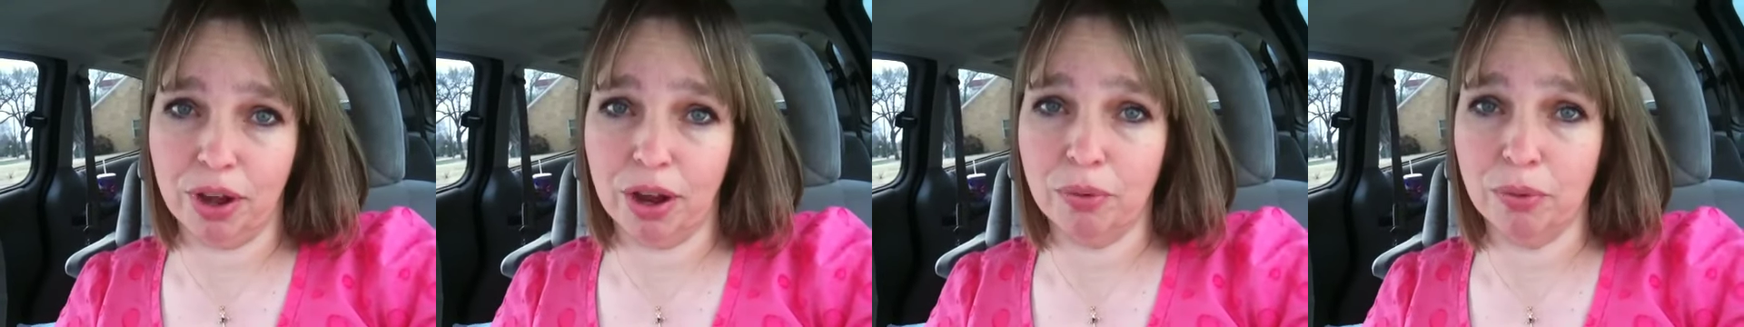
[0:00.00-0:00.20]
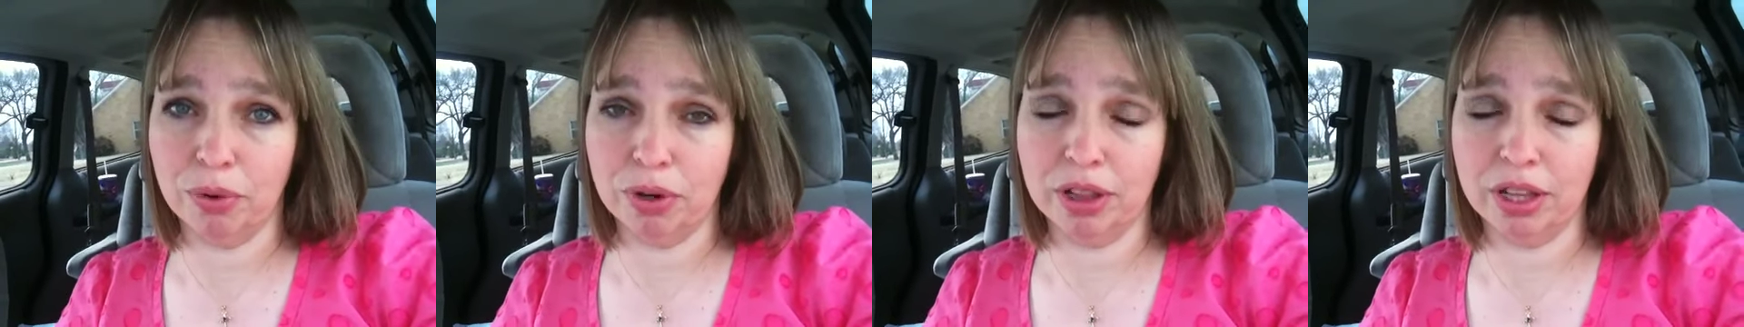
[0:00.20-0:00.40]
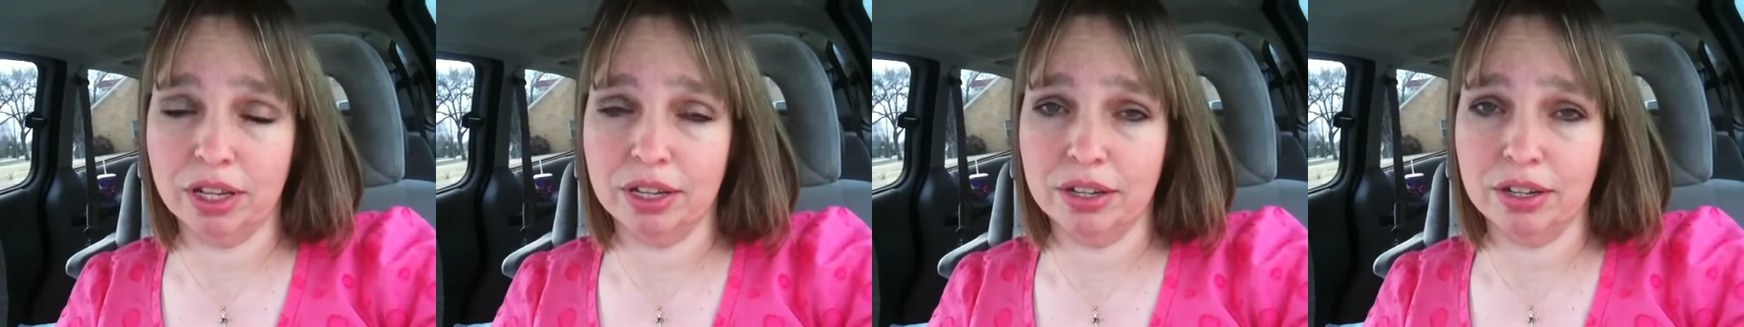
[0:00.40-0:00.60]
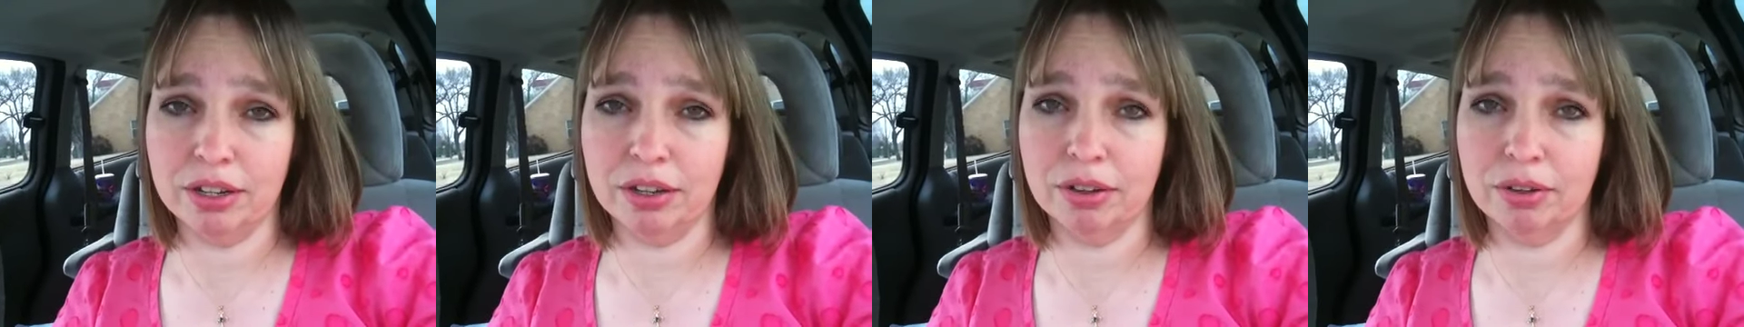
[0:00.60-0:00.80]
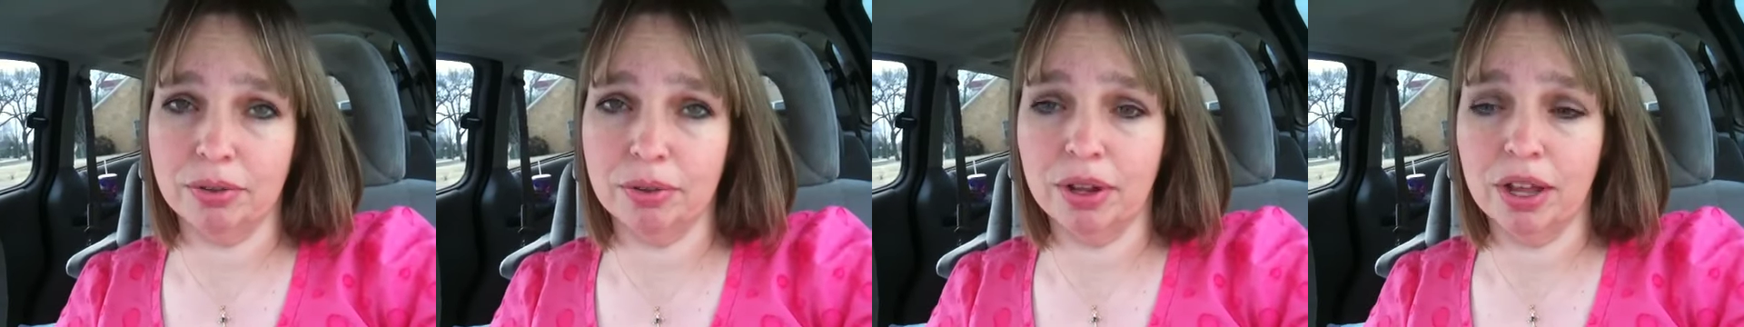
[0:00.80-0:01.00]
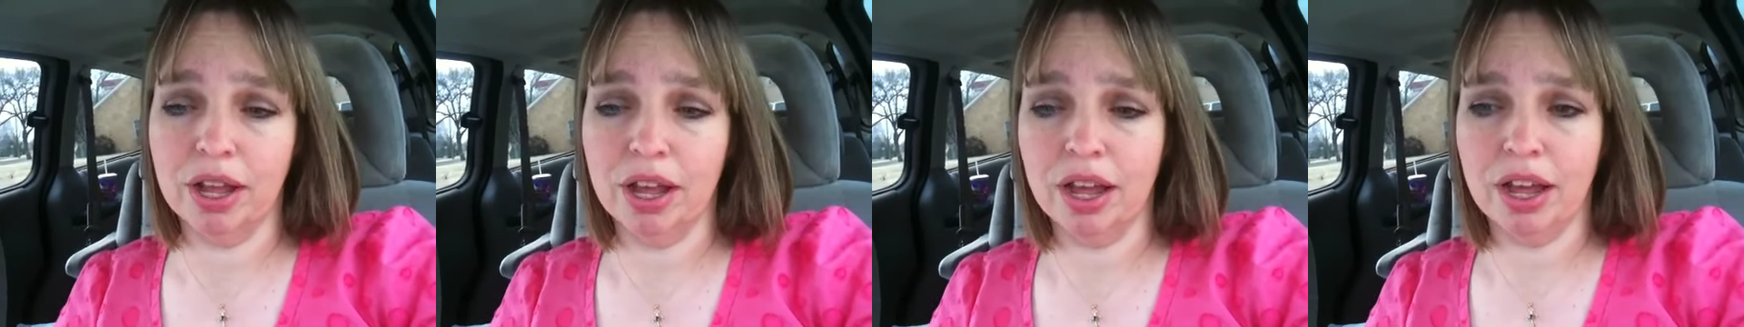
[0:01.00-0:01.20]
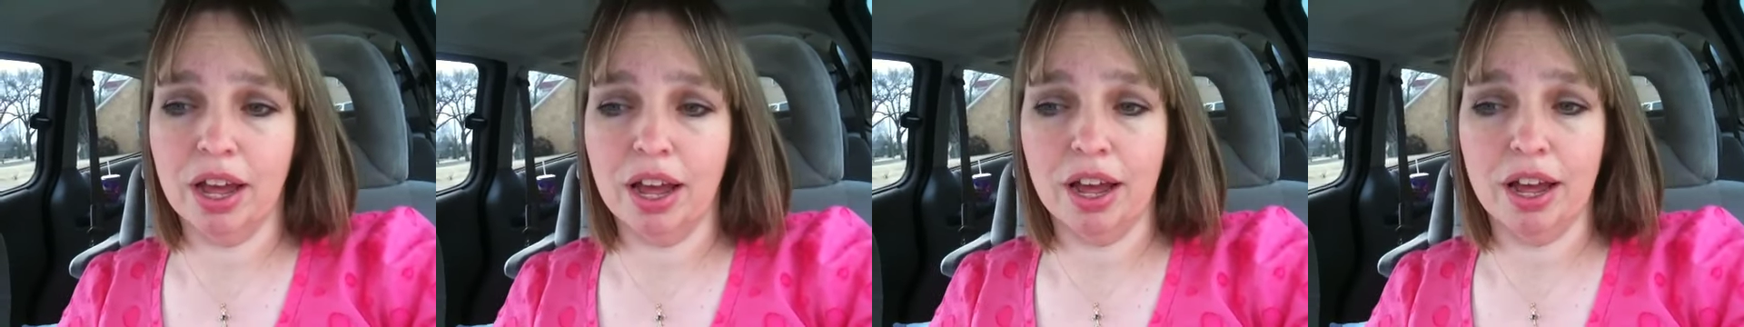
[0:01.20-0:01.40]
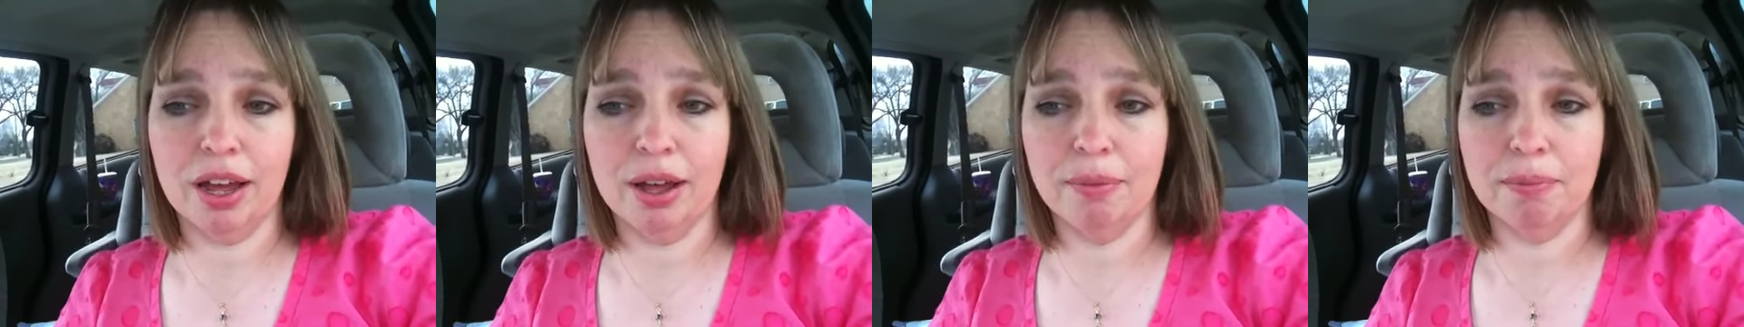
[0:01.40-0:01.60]
I really do.
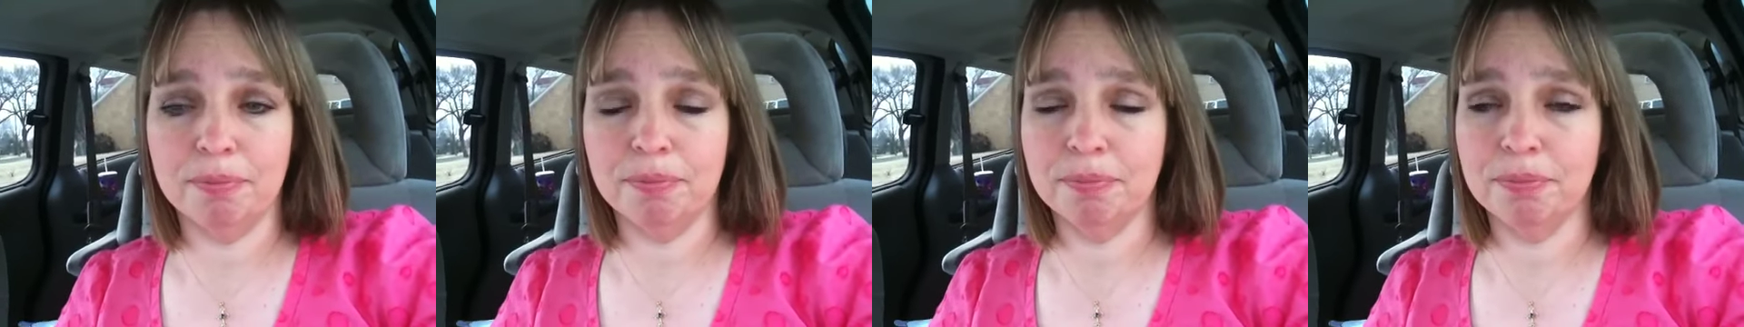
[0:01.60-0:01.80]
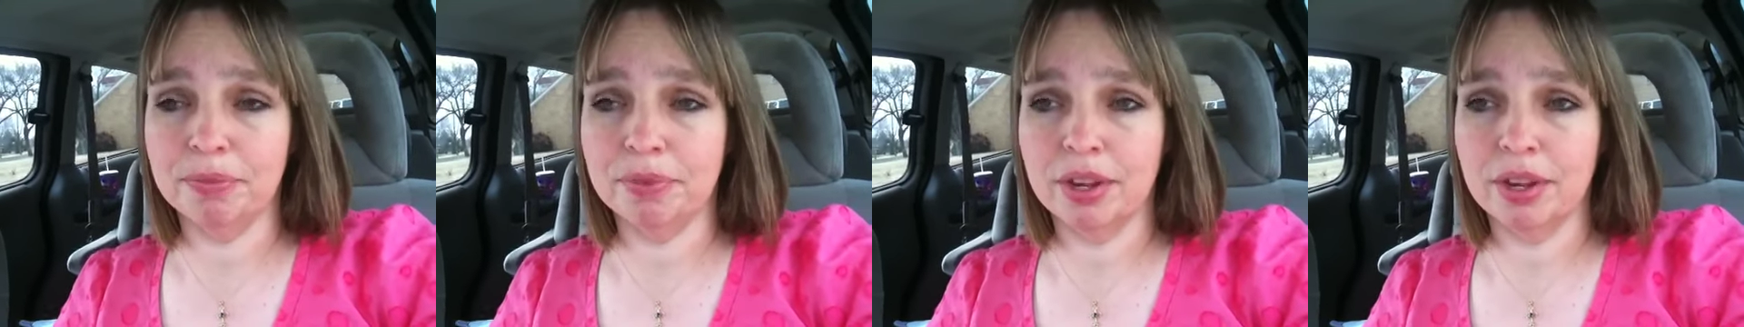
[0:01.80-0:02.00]
Um,